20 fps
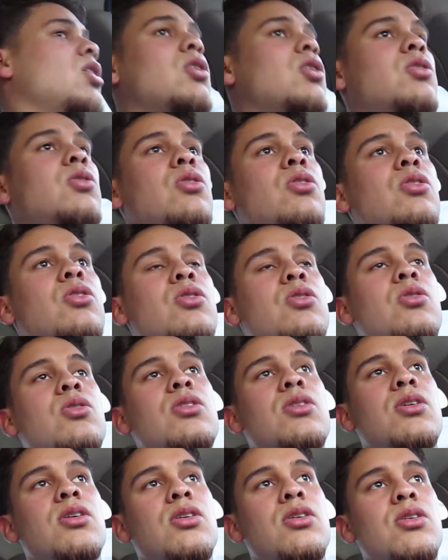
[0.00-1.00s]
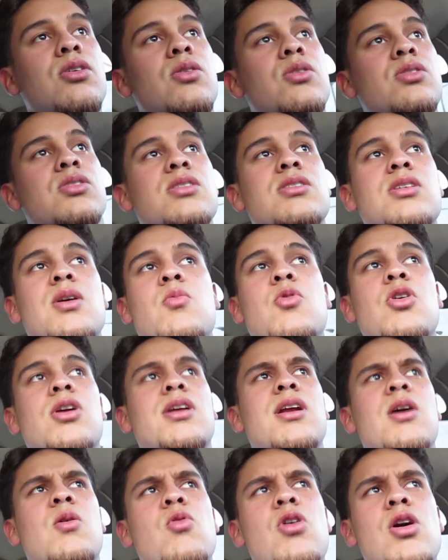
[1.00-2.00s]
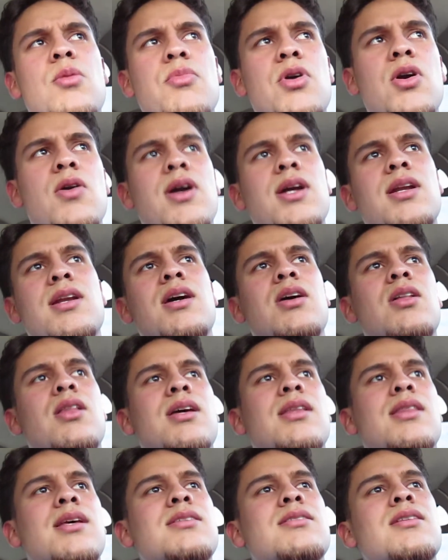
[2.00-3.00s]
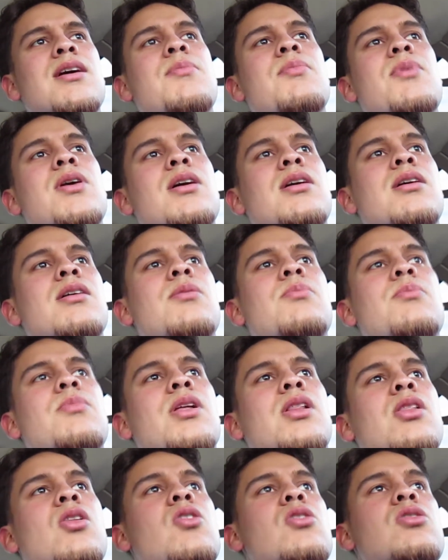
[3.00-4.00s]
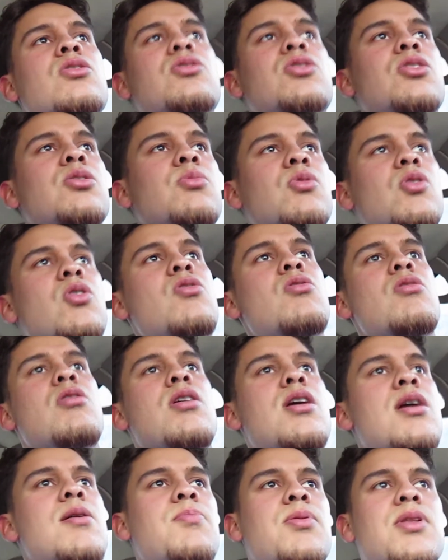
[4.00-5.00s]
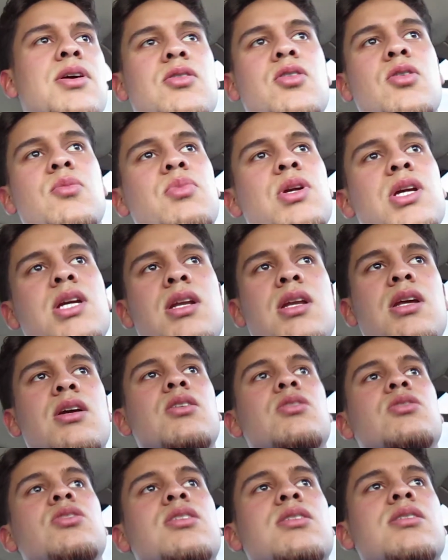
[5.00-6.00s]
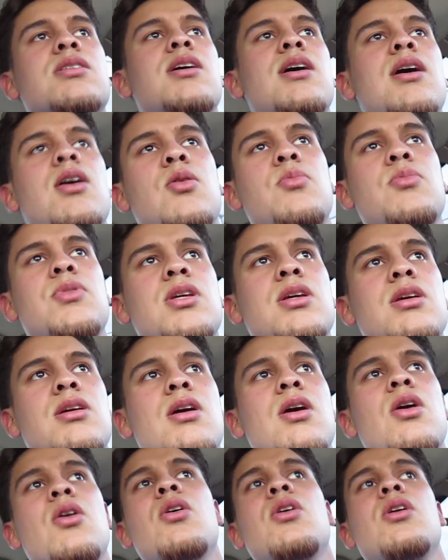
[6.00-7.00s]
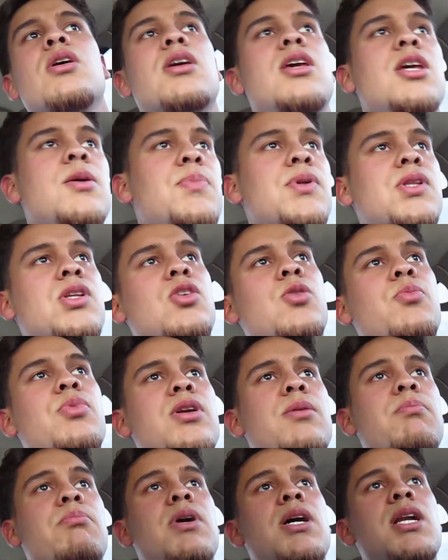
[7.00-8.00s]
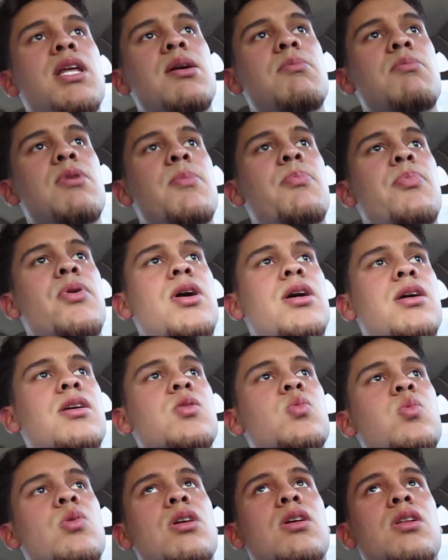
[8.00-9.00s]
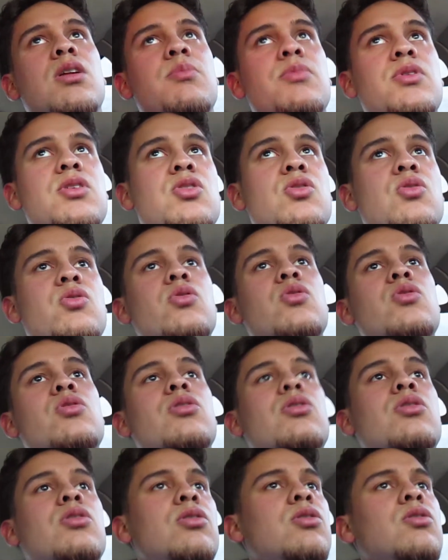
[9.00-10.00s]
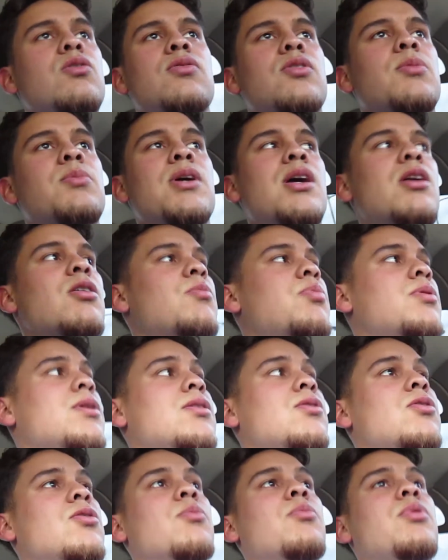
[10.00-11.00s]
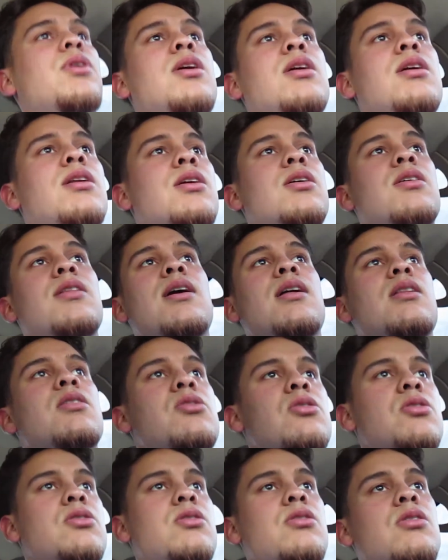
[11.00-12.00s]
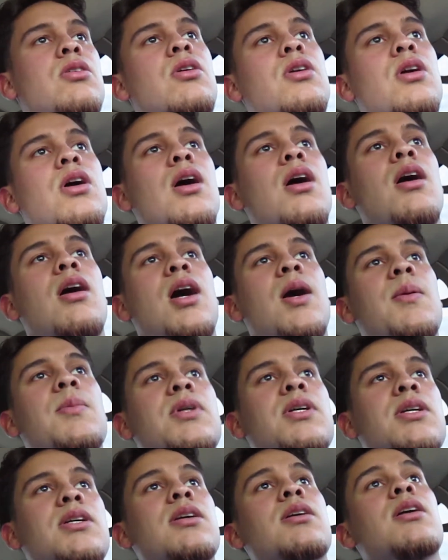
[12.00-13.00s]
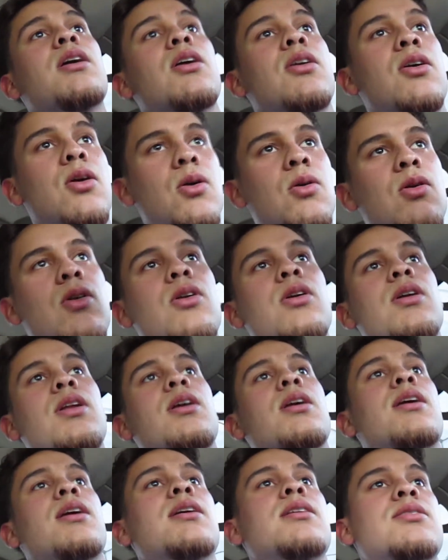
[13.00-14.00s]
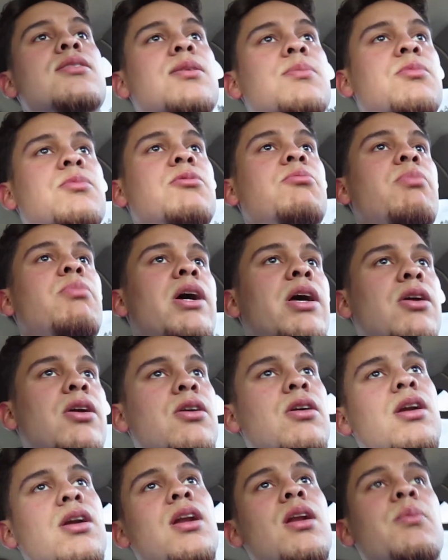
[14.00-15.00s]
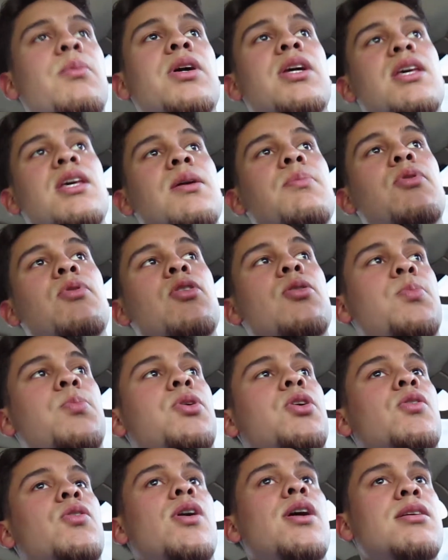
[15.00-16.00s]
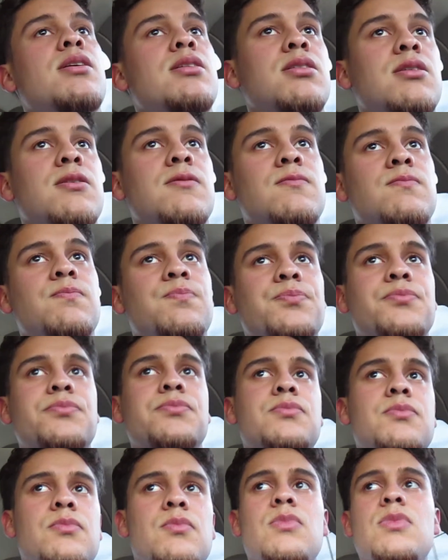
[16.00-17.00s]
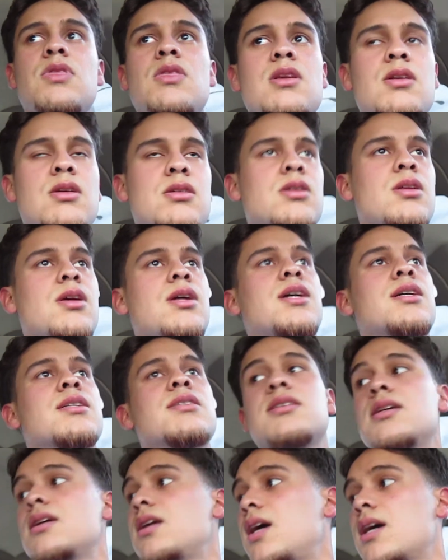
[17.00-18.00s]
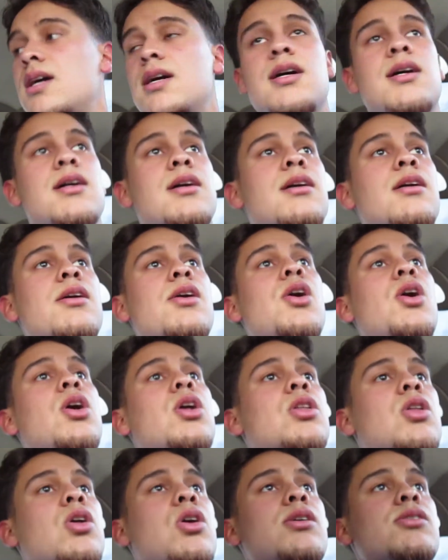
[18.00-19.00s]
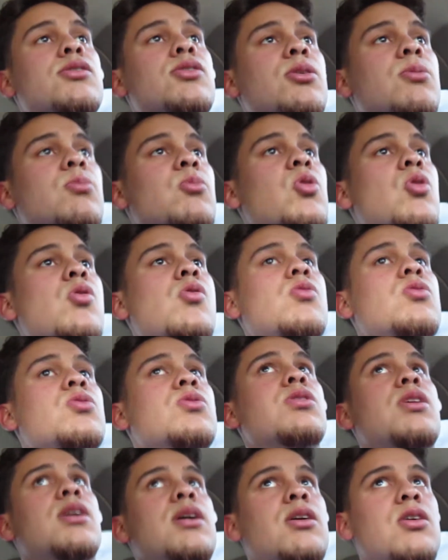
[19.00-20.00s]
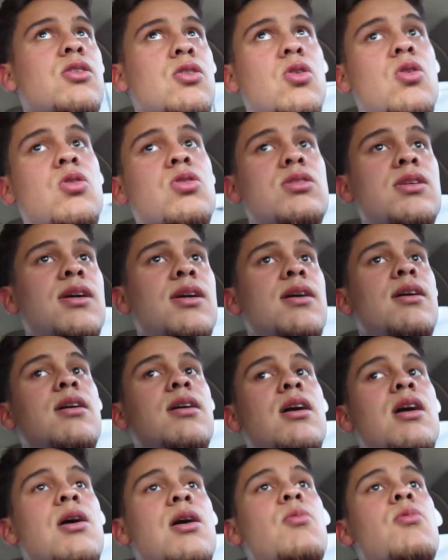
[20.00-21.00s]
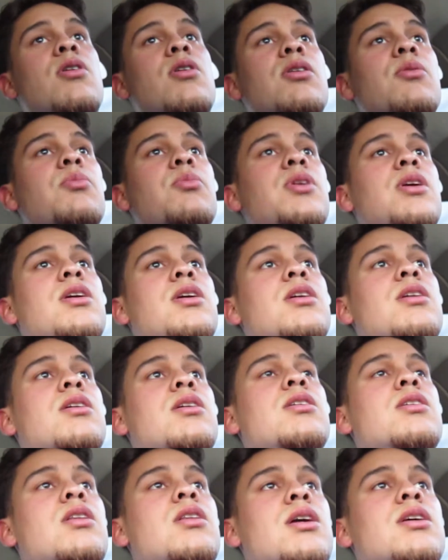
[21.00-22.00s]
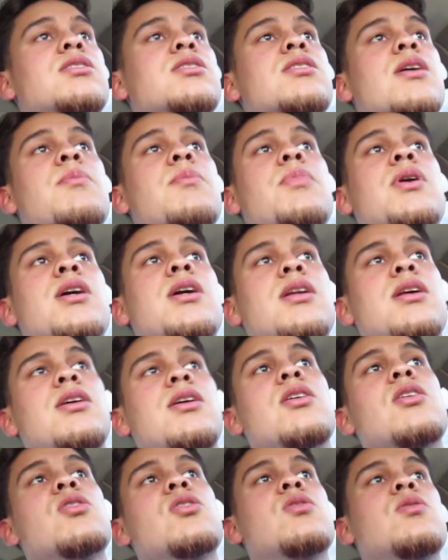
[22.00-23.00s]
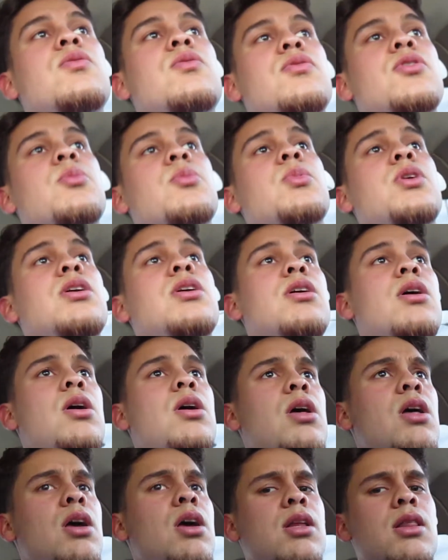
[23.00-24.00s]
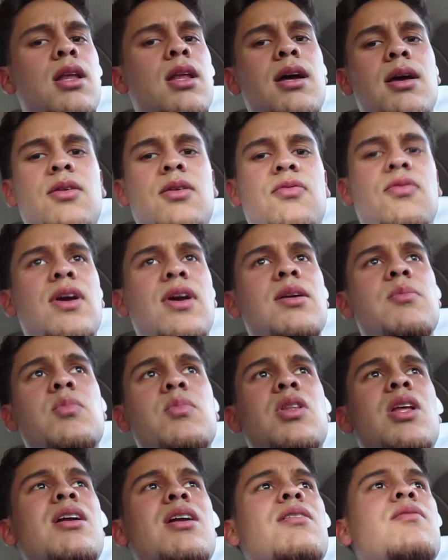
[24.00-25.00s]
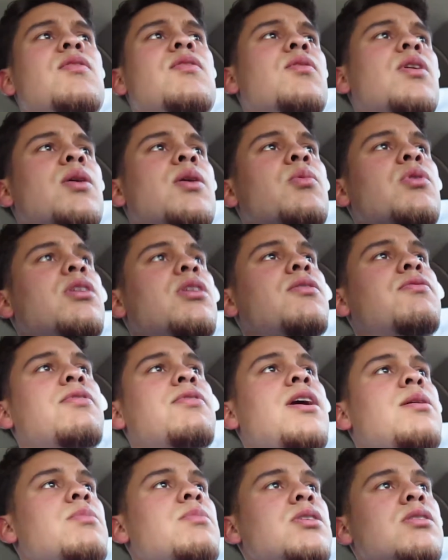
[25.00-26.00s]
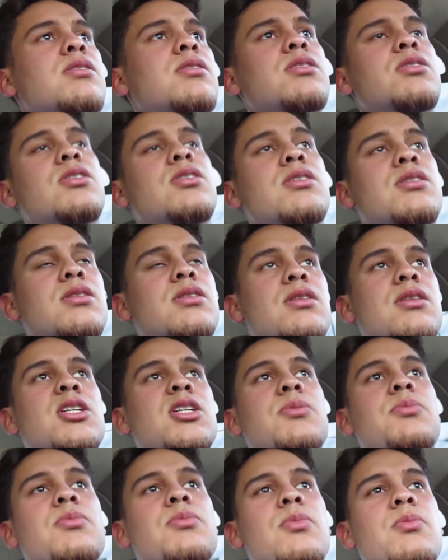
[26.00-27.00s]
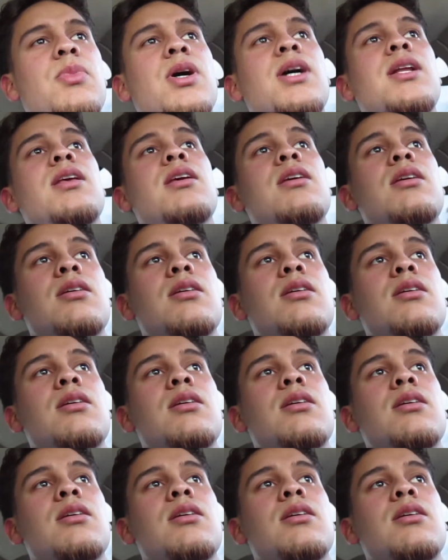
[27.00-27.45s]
you you could since I'm working at Walmart right now like that's not my my long-term goal I plan on being here just to help me keep a little bit of money in my pockets while I'm in school you feel me I don't plan on being here that long I'm gonna go on and get something better and I'm gonna keep on progressing. Cause like I said, I got long-term goals, like goals that I want to be like somebody. You feel me? Like fame, not even like really famous. It's just the money,